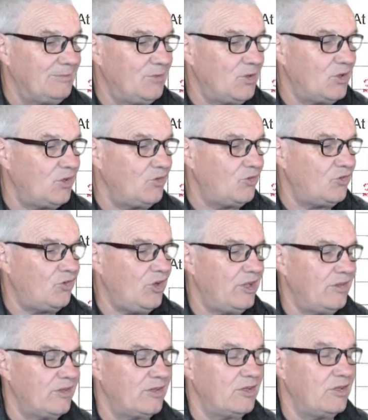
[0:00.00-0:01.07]
you can
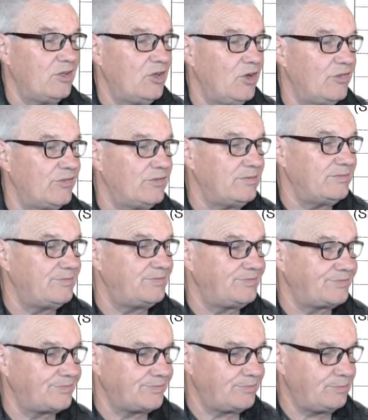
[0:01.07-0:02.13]
see that you got
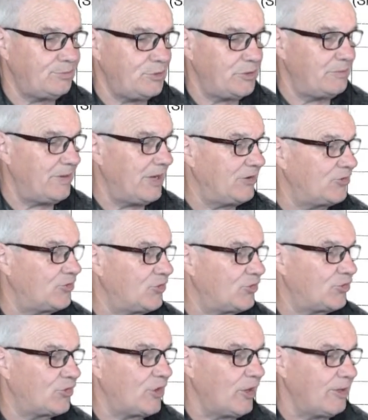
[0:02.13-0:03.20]
pretty much the
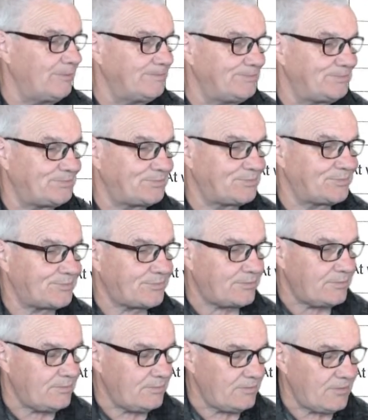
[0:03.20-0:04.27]
scope.
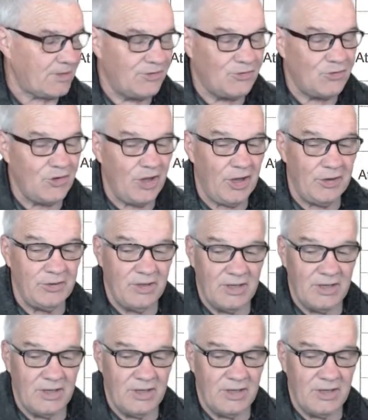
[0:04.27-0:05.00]
So